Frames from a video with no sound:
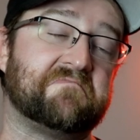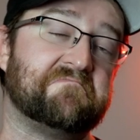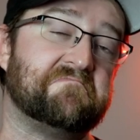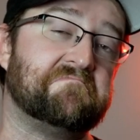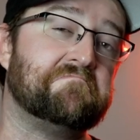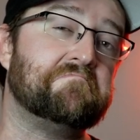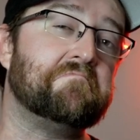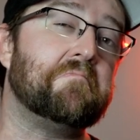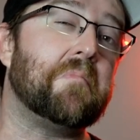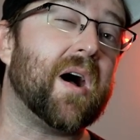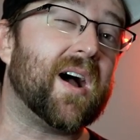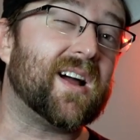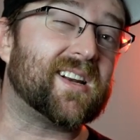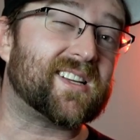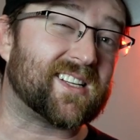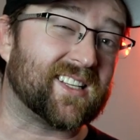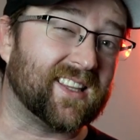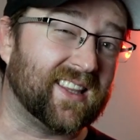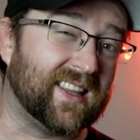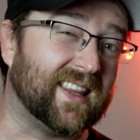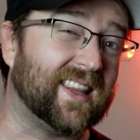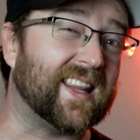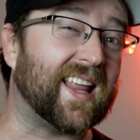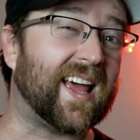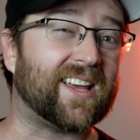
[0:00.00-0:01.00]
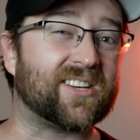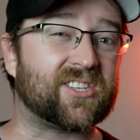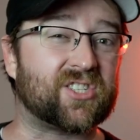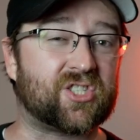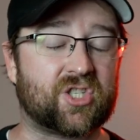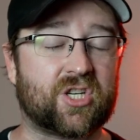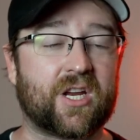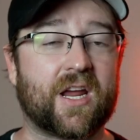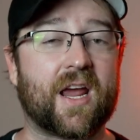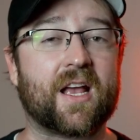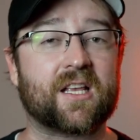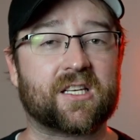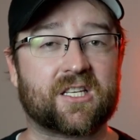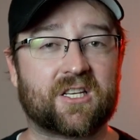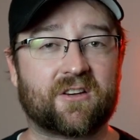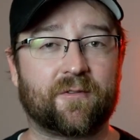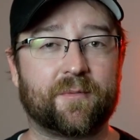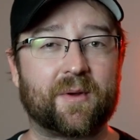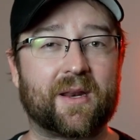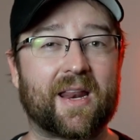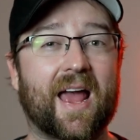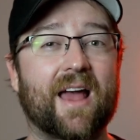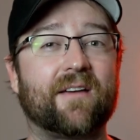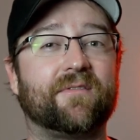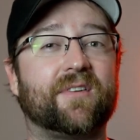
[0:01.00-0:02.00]
much less chance for
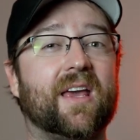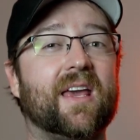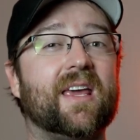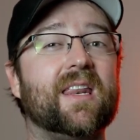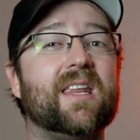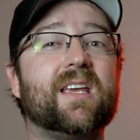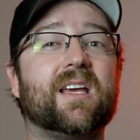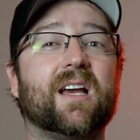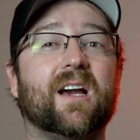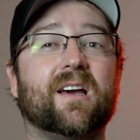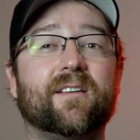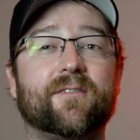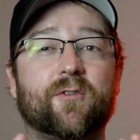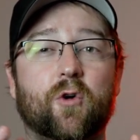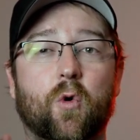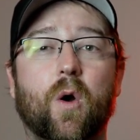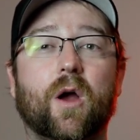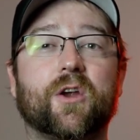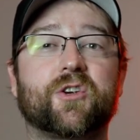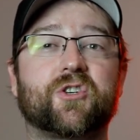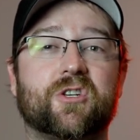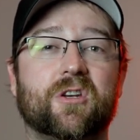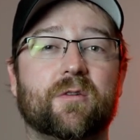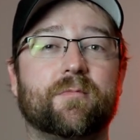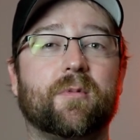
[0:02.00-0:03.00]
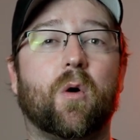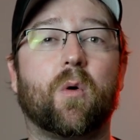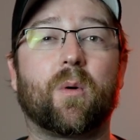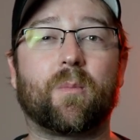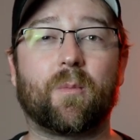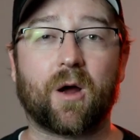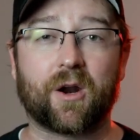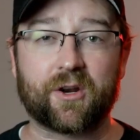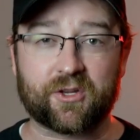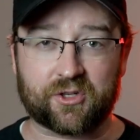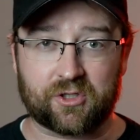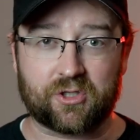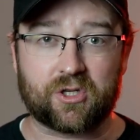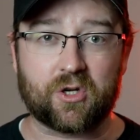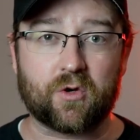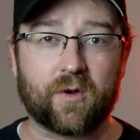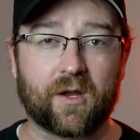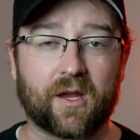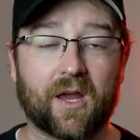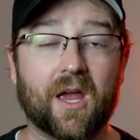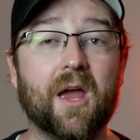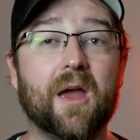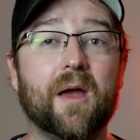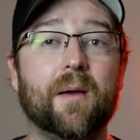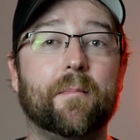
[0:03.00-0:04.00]
me to have any kind of question about what it's
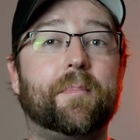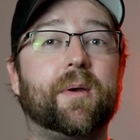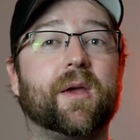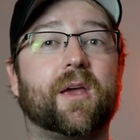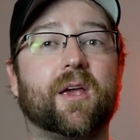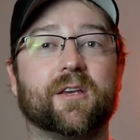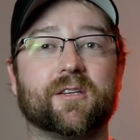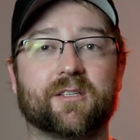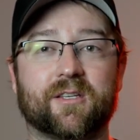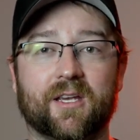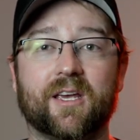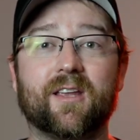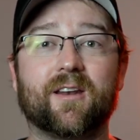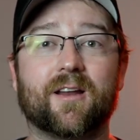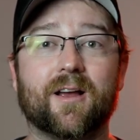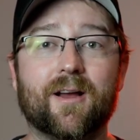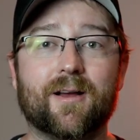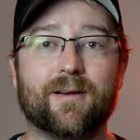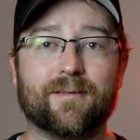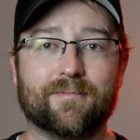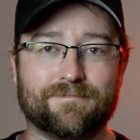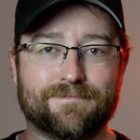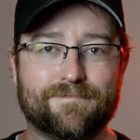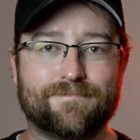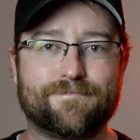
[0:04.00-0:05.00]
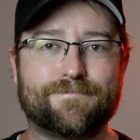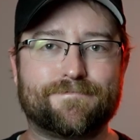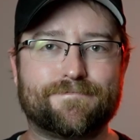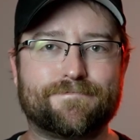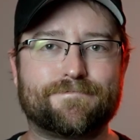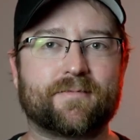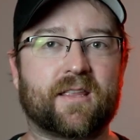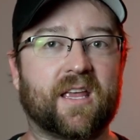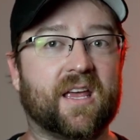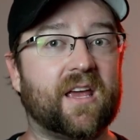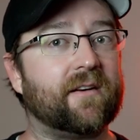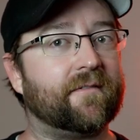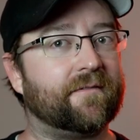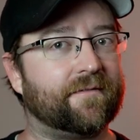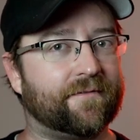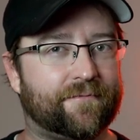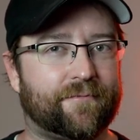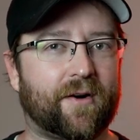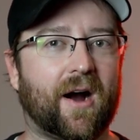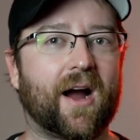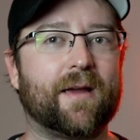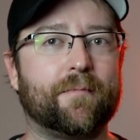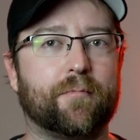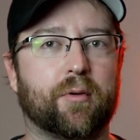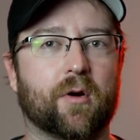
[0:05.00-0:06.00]
doing because it
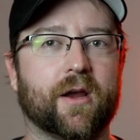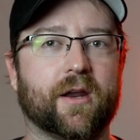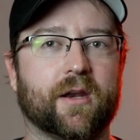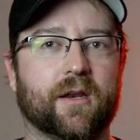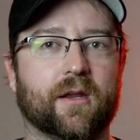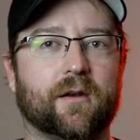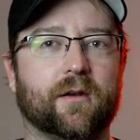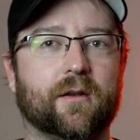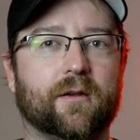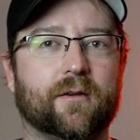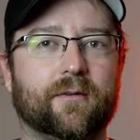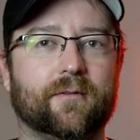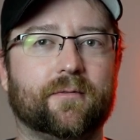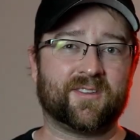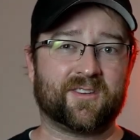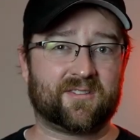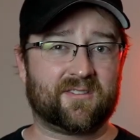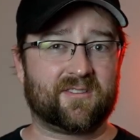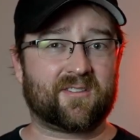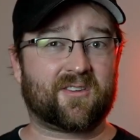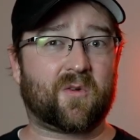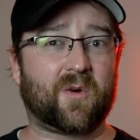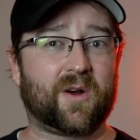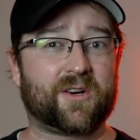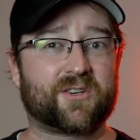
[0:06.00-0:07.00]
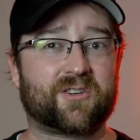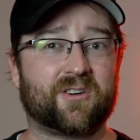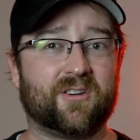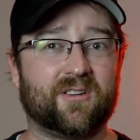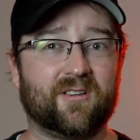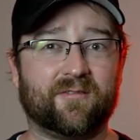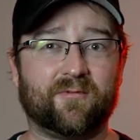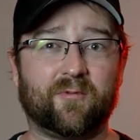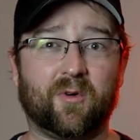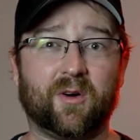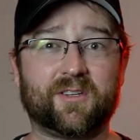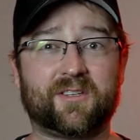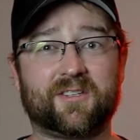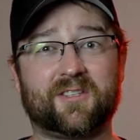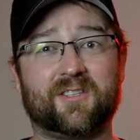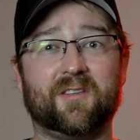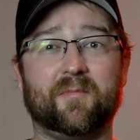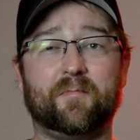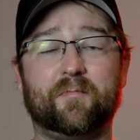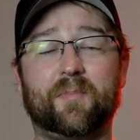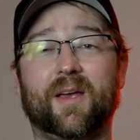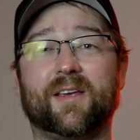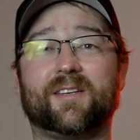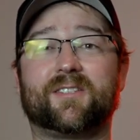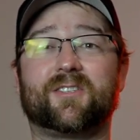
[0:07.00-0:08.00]
vibrated. So the question of what's the
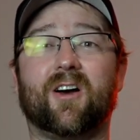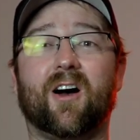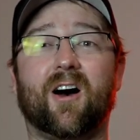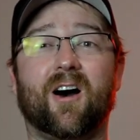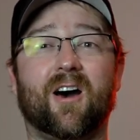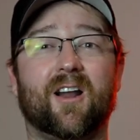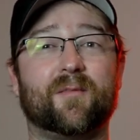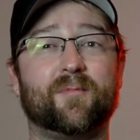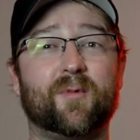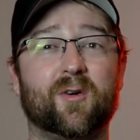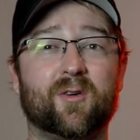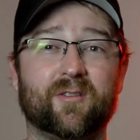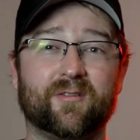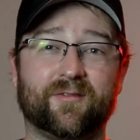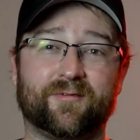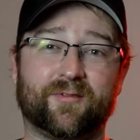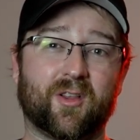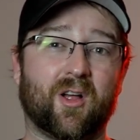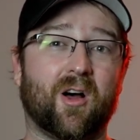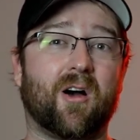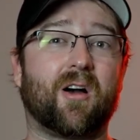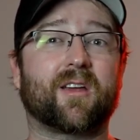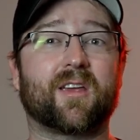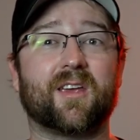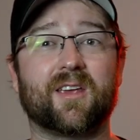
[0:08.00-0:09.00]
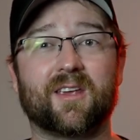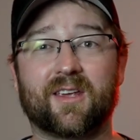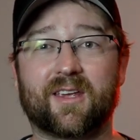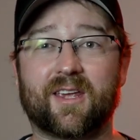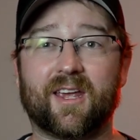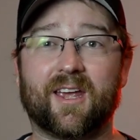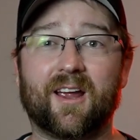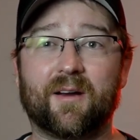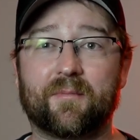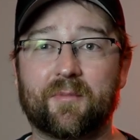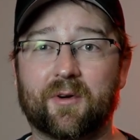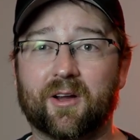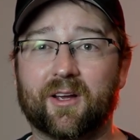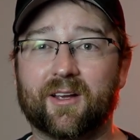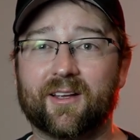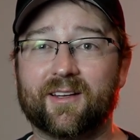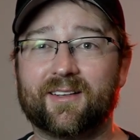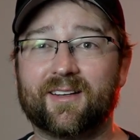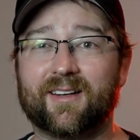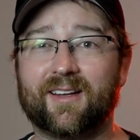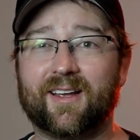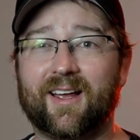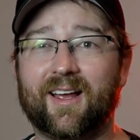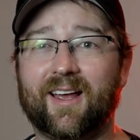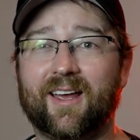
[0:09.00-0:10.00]
best automotive vlogging camera,
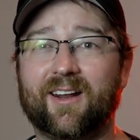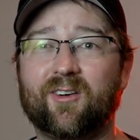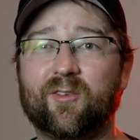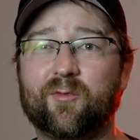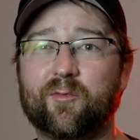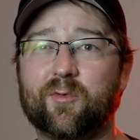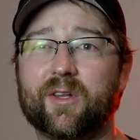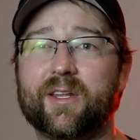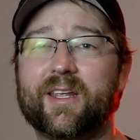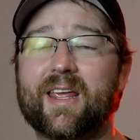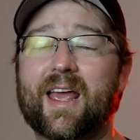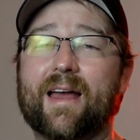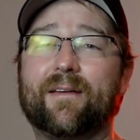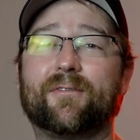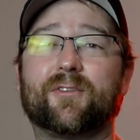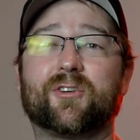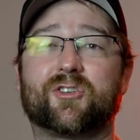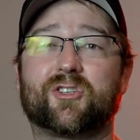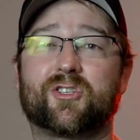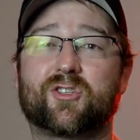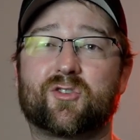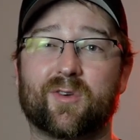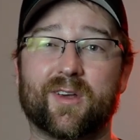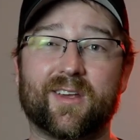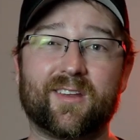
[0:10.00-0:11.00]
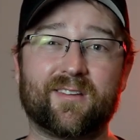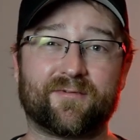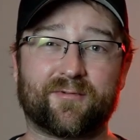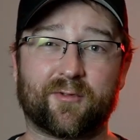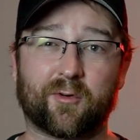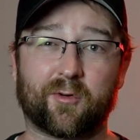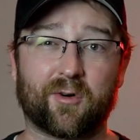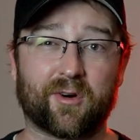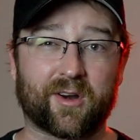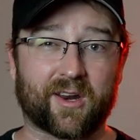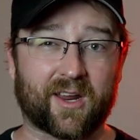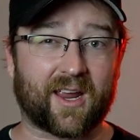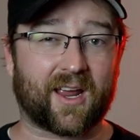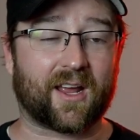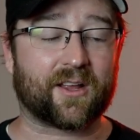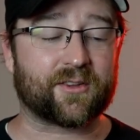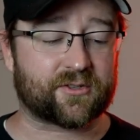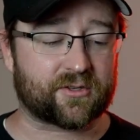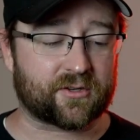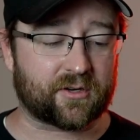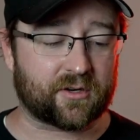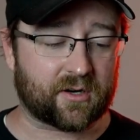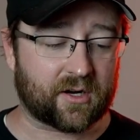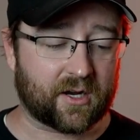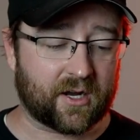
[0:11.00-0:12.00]
and I don't really have a straightforward
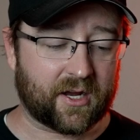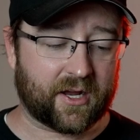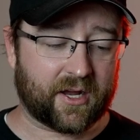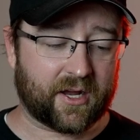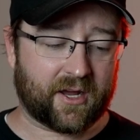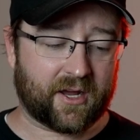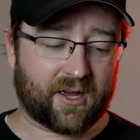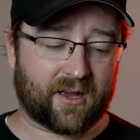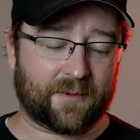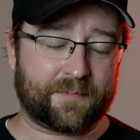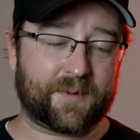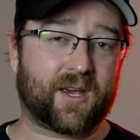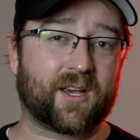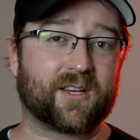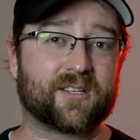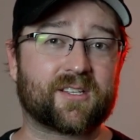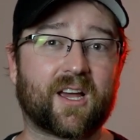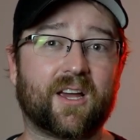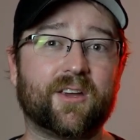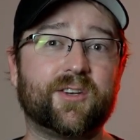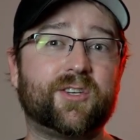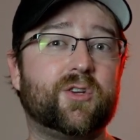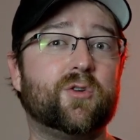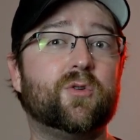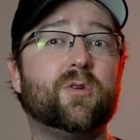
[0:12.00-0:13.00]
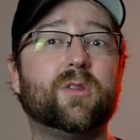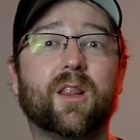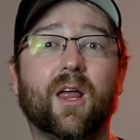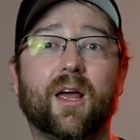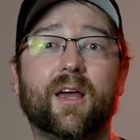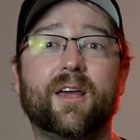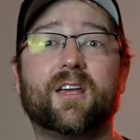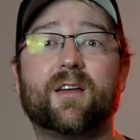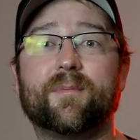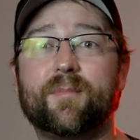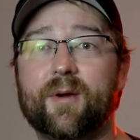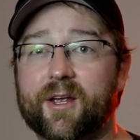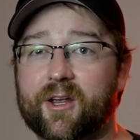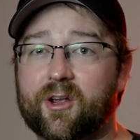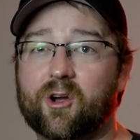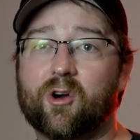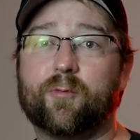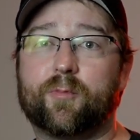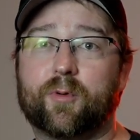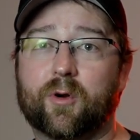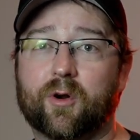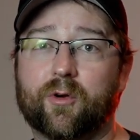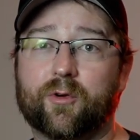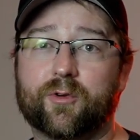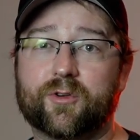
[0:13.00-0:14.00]
answer because I do like my
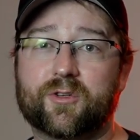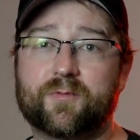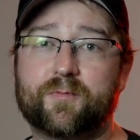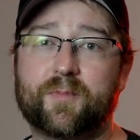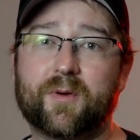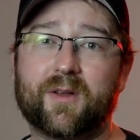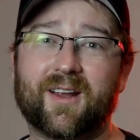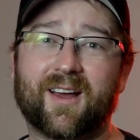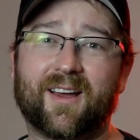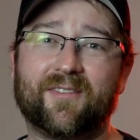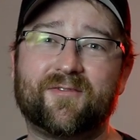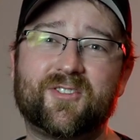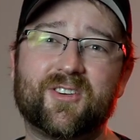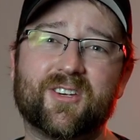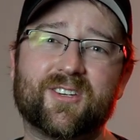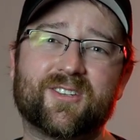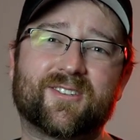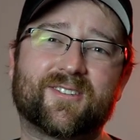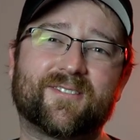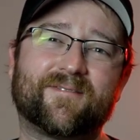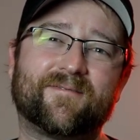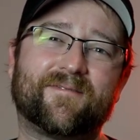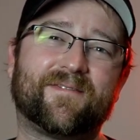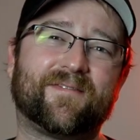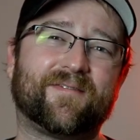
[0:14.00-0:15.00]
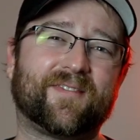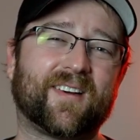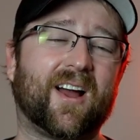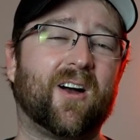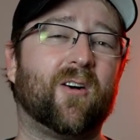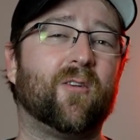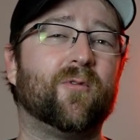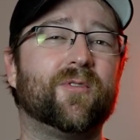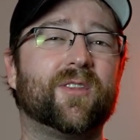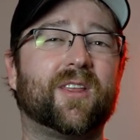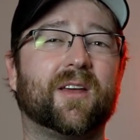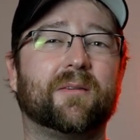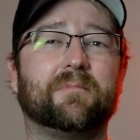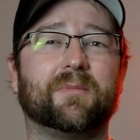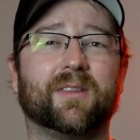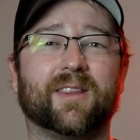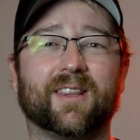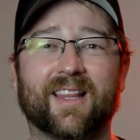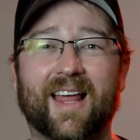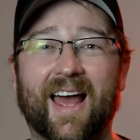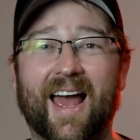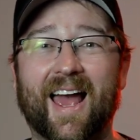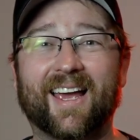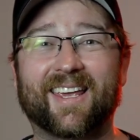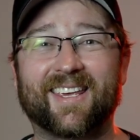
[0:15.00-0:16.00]
GoPros, but I've just found them
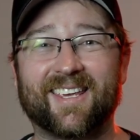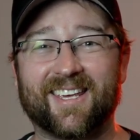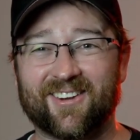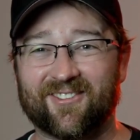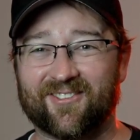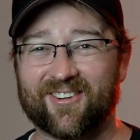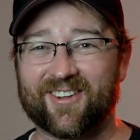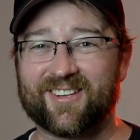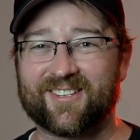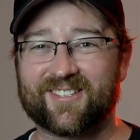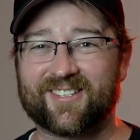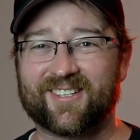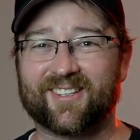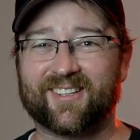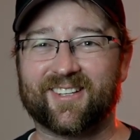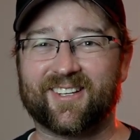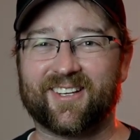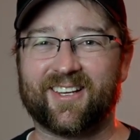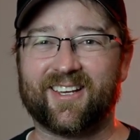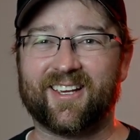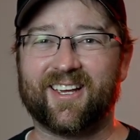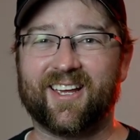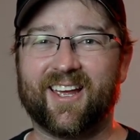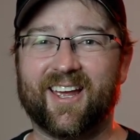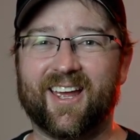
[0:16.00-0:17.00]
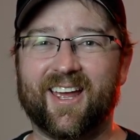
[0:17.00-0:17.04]
lacking recently.